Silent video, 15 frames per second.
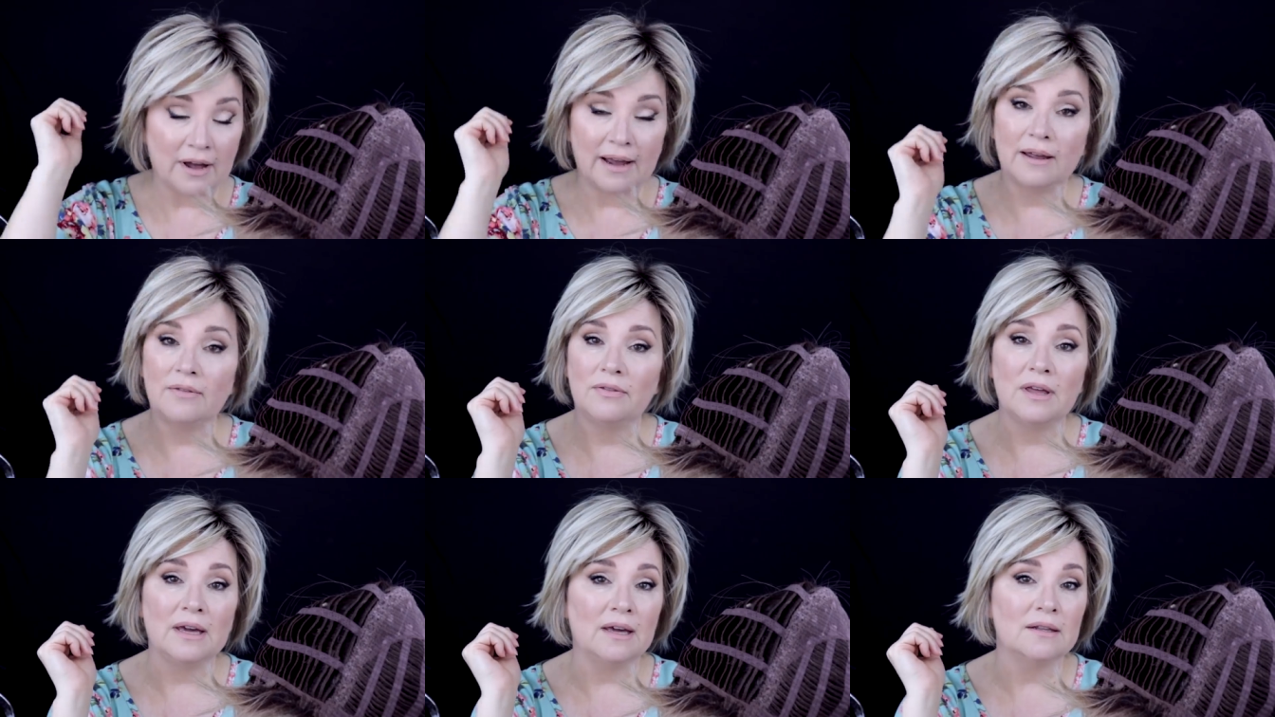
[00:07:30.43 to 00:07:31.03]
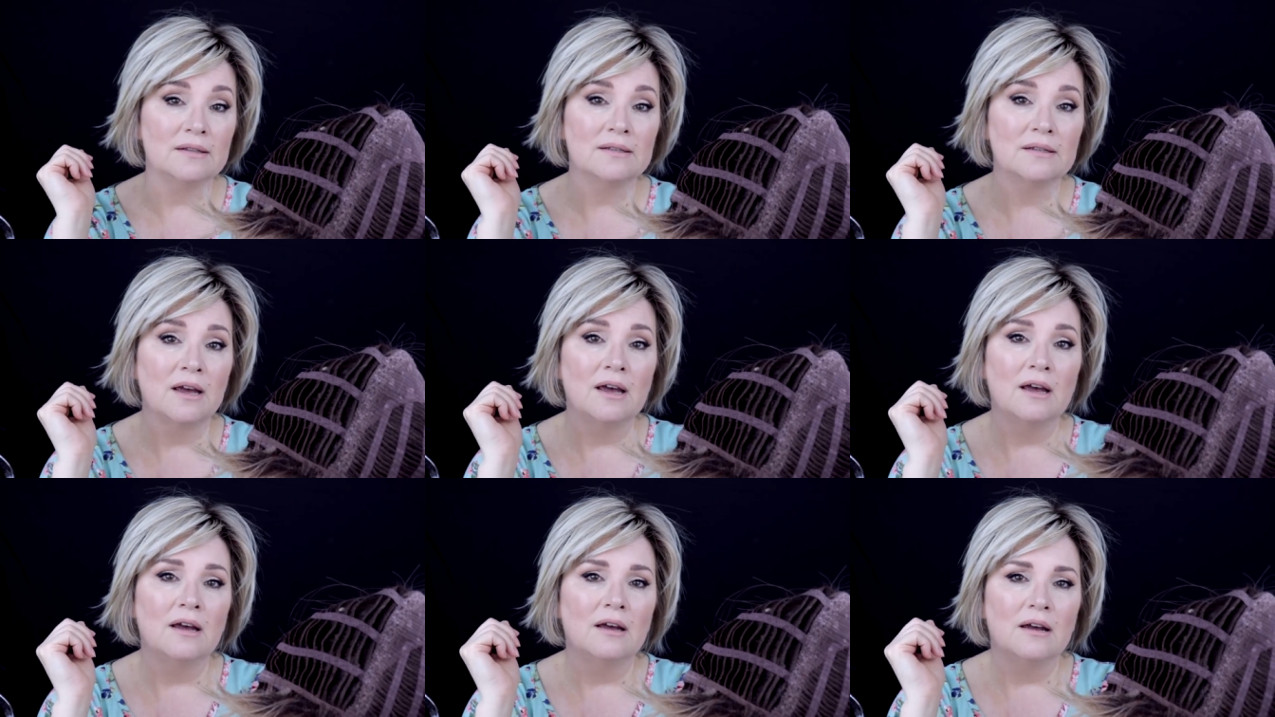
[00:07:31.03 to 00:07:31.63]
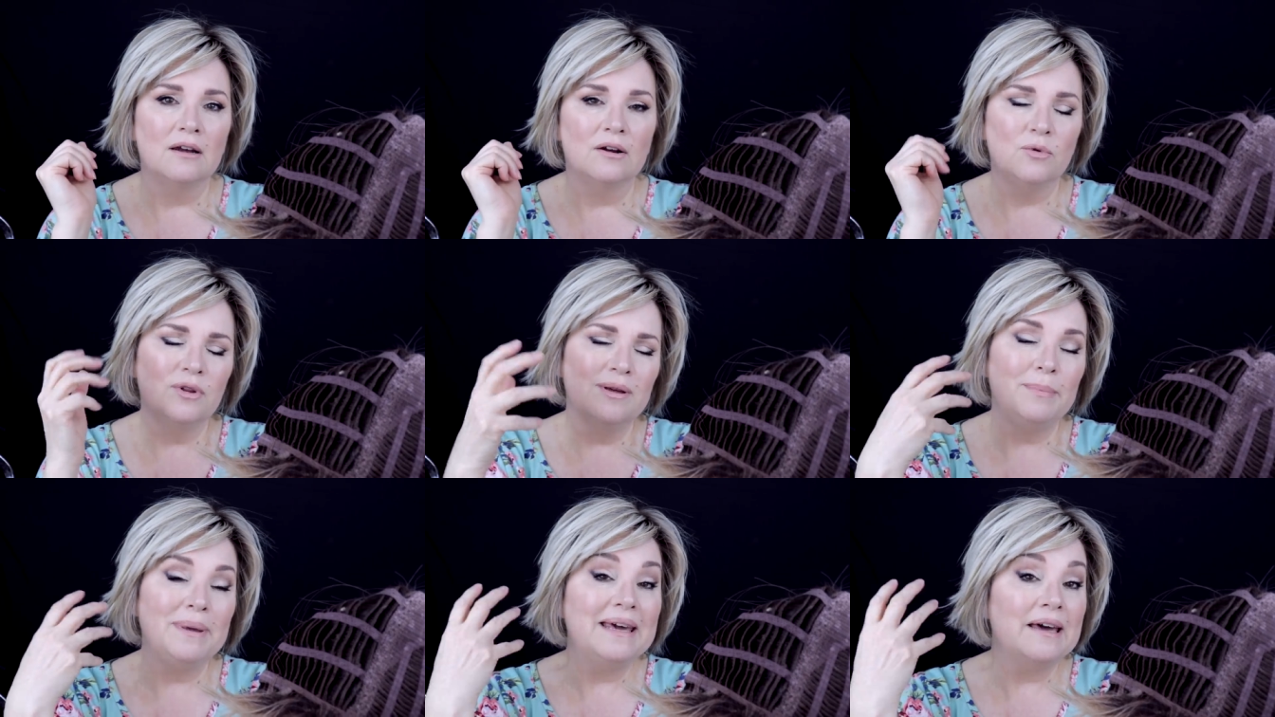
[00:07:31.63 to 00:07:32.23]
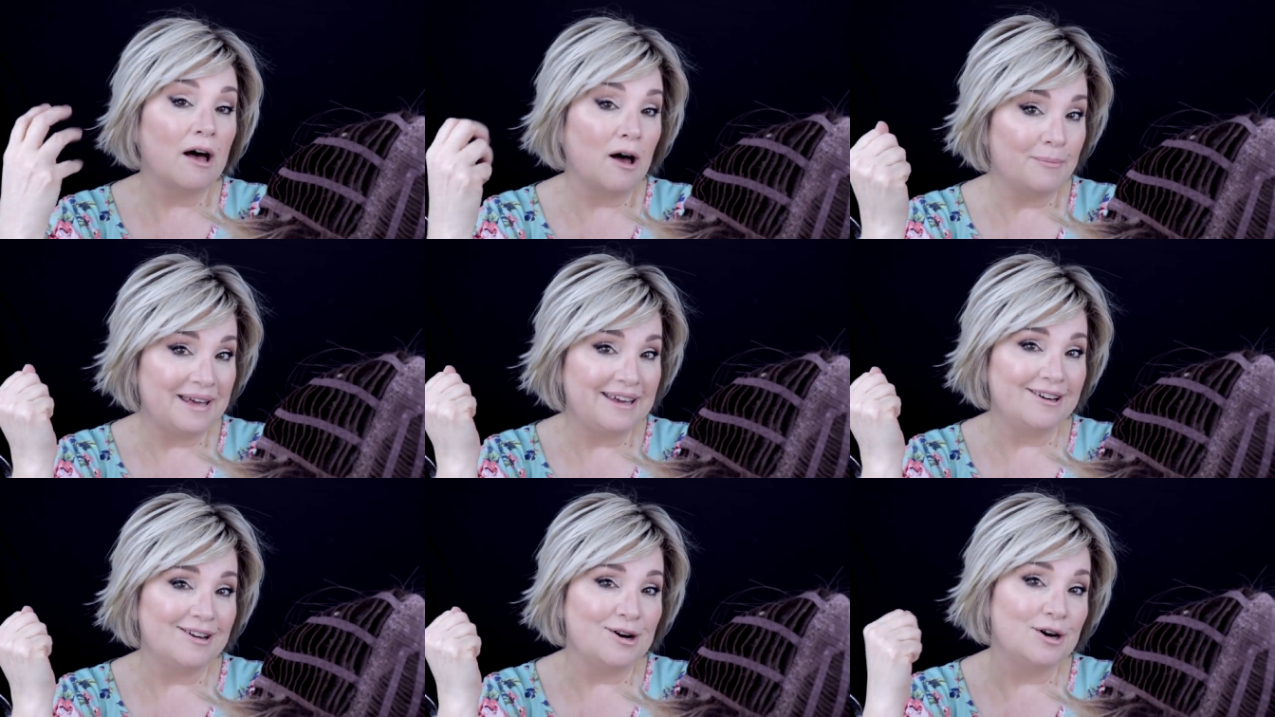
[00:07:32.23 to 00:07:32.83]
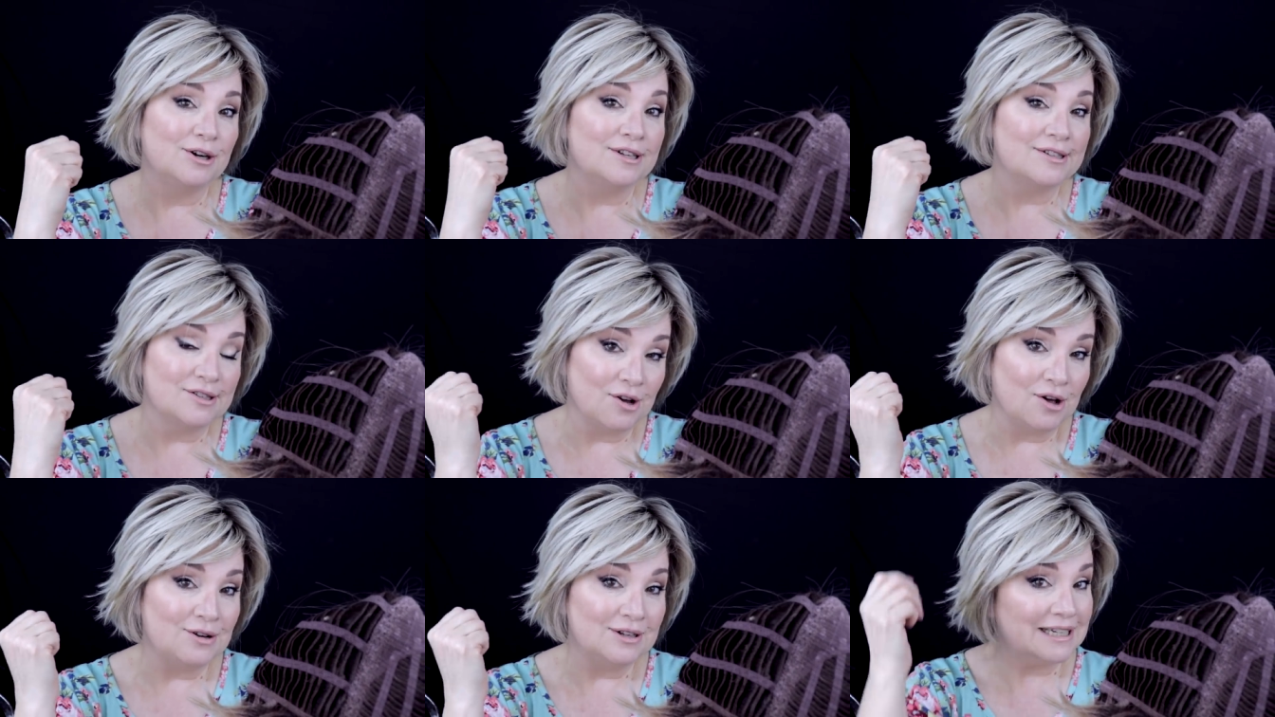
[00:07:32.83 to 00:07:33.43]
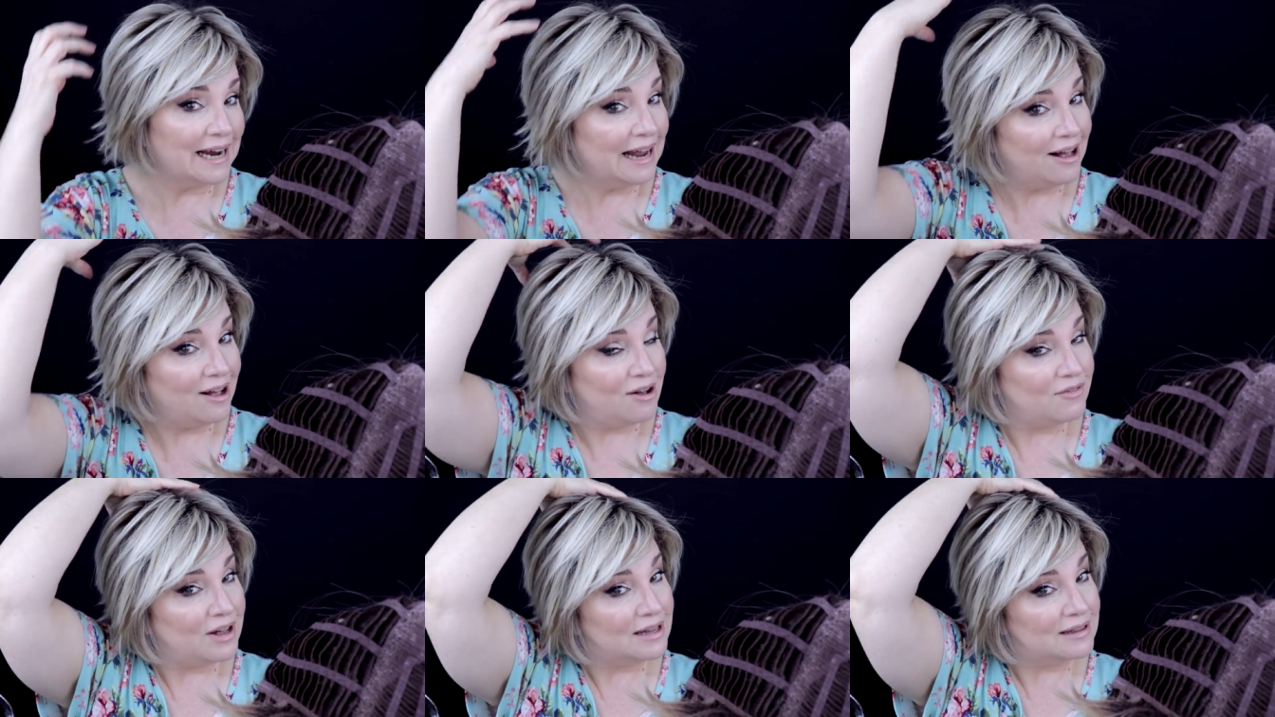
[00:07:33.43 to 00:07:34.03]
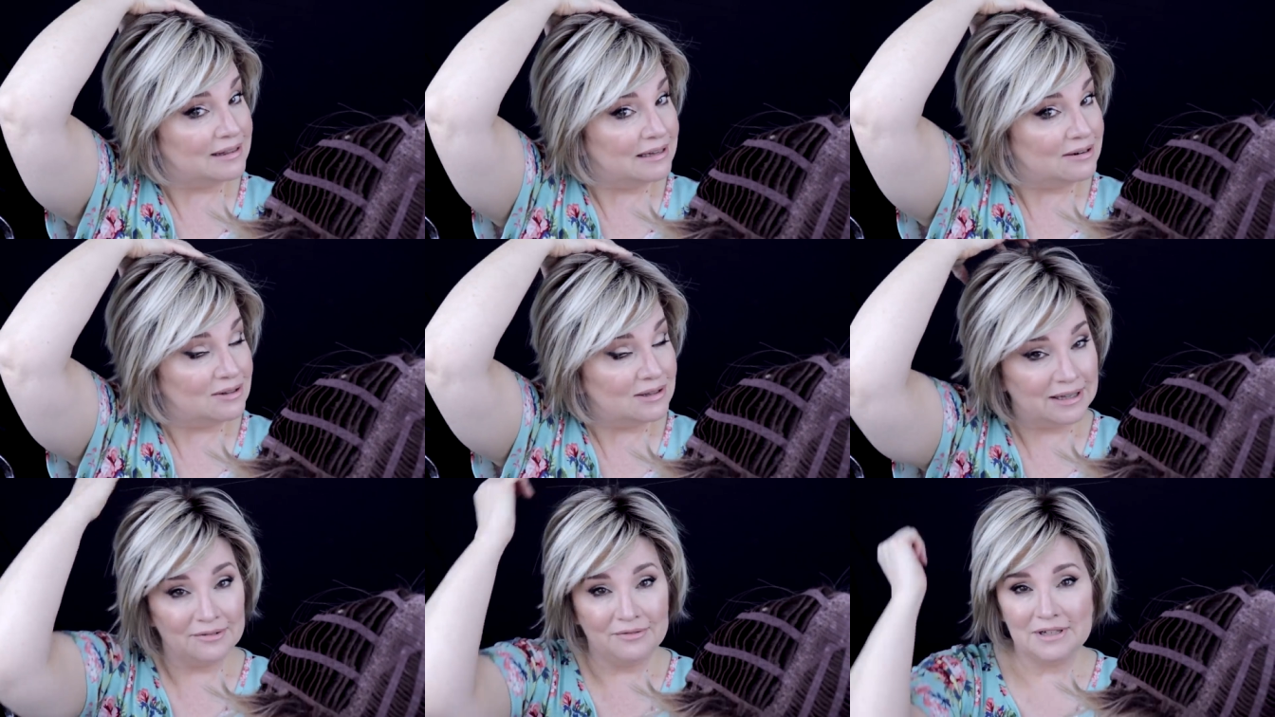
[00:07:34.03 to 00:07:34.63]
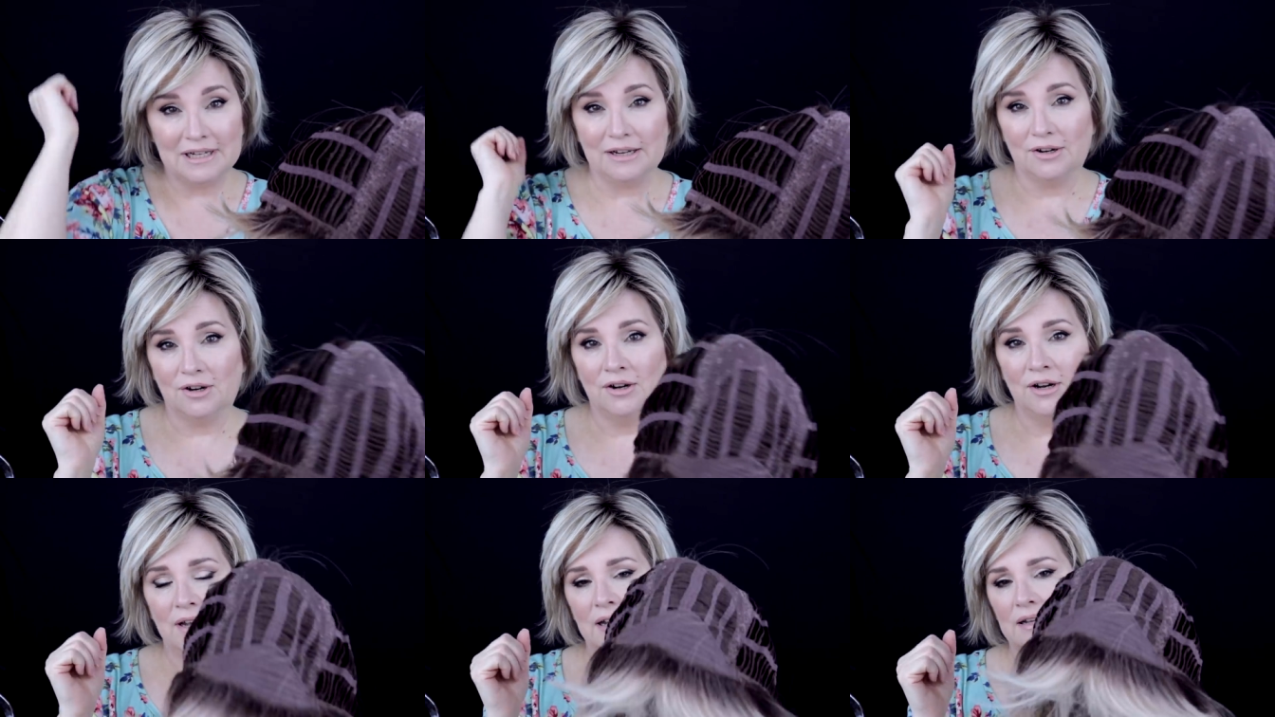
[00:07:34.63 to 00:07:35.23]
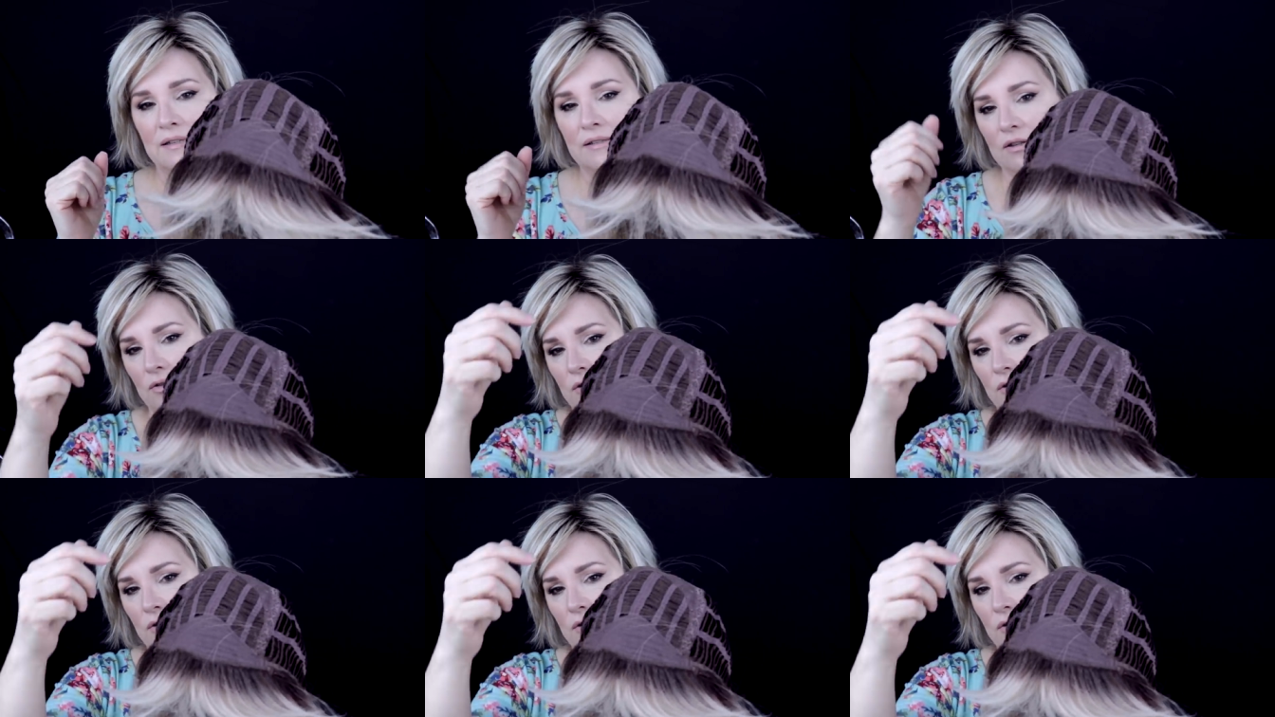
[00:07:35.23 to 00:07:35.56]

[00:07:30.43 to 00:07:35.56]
I think it's really becoming on us all to have a little lift here. So